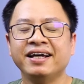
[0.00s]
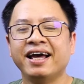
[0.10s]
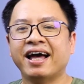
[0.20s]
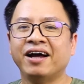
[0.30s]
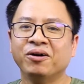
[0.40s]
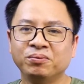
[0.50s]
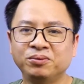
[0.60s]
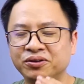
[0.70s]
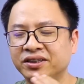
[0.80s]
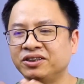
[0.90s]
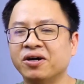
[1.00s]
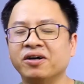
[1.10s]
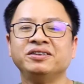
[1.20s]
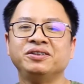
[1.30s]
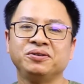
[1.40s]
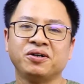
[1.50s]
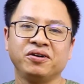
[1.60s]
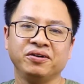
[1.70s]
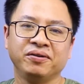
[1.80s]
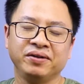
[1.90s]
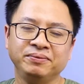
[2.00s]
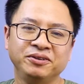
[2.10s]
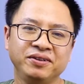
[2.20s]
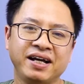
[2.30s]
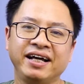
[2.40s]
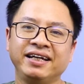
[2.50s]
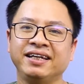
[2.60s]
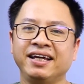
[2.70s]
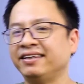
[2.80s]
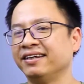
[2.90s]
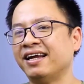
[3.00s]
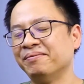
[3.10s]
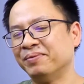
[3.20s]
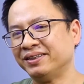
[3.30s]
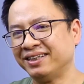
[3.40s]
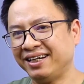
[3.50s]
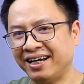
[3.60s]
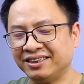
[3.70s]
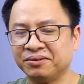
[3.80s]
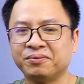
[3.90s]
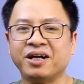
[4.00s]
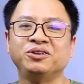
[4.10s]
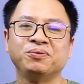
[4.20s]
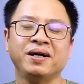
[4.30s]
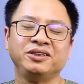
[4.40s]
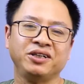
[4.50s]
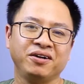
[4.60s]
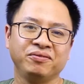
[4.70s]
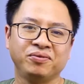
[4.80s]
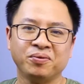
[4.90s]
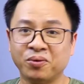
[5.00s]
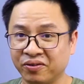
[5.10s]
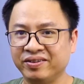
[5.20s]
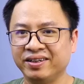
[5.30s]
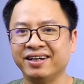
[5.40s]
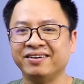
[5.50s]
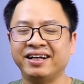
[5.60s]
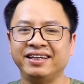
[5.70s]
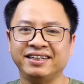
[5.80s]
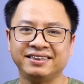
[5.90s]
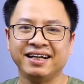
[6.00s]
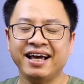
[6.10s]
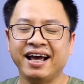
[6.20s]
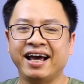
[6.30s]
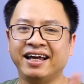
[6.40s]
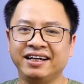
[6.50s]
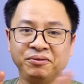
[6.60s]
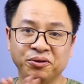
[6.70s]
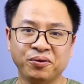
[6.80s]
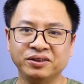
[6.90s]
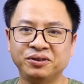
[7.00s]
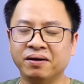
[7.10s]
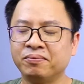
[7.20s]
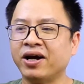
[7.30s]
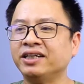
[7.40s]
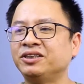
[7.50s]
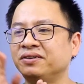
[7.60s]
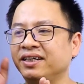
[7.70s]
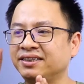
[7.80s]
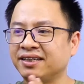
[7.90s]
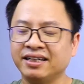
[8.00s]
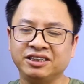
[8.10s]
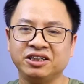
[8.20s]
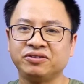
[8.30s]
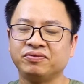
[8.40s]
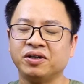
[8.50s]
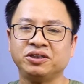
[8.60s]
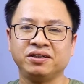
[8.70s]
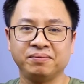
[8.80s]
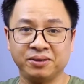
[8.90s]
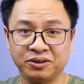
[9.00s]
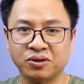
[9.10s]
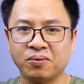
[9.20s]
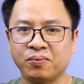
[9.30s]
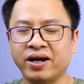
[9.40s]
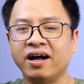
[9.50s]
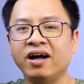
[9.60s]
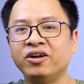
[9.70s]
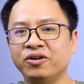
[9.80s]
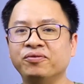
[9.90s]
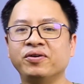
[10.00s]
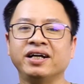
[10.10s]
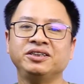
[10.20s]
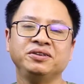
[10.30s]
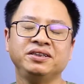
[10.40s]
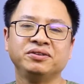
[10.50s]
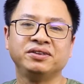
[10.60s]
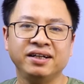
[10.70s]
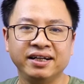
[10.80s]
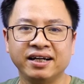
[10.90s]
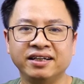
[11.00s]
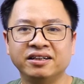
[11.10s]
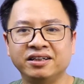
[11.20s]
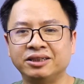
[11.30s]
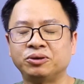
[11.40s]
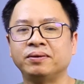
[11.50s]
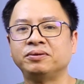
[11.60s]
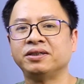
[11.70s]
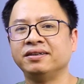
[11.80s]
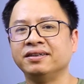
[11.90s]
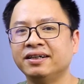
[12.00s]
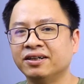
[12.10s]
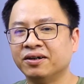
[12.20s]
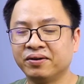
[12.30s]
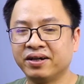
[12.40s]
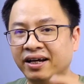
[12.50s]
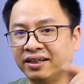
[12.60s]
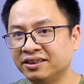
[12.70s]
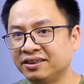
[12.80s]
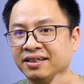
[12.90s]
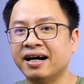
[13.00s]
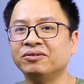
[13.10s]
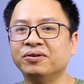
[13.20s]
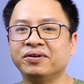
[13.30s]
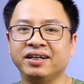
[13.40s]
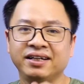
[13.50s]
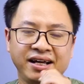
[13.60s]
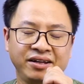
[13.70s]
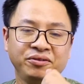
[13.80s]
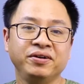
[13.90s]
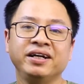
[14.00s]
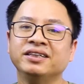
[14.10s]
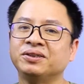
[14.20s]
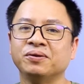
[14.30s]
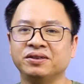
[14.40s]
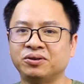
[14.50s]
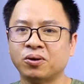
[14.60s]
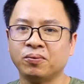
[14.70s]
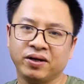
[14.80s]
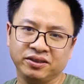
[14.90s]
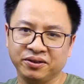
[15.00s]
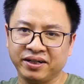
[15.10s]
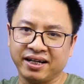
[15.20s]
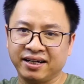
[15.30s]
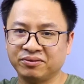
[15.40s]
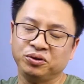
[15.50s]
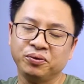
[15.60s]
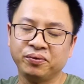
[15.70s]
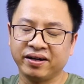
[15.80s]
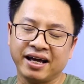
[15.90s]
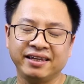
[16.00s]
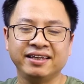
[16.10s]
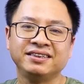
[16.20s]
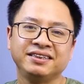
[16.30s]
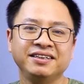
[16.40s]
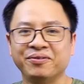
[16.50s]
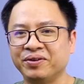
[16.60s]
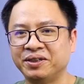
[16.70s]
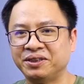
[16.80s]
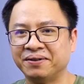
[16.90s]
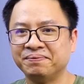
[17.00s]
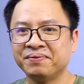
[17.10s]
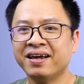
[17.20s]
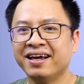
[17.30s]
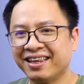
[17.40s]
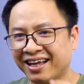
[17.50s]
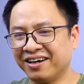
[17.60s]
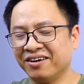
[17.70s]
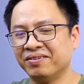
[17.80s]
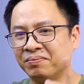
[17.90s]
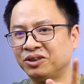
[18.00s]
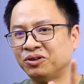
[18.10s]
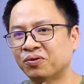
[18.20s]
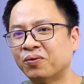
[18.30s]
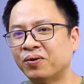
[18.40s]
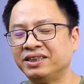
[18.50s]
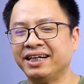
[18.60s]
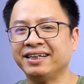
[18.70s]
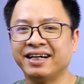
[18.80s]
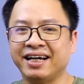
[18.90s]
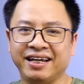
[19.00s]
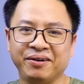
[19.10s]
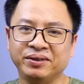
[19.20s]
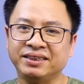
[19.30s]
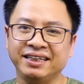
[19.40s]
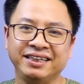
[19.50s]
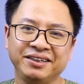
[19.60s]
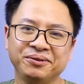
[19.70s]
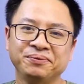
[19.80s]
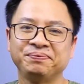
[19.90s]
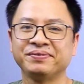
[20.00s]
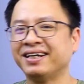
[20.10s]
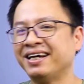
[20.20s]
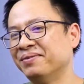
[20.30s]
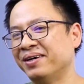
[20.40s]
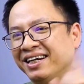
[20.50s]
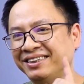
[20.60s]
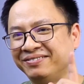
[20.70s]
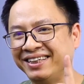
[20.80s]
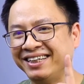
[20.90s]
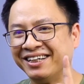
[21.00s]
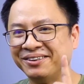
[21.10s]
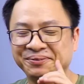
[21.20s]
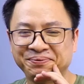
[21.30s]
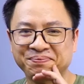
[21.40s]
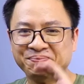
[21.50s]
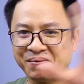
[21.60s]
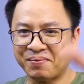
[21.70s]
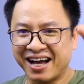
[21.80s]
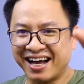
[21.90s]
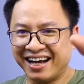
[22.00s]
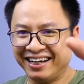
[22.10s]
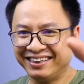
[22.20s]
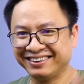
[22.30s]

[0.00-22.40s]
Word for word: I hope you enjoyed the tutorial. If you like it, hit the like button and subscribe to my channel for more video like this. And if you want to upgrade to this latest version of the software, don't forget to use the link in the description. Okay, just download it and reinstall the software. You get you will get this new feature. Thank you very much for watching and I will see you in my next video. Bye bye.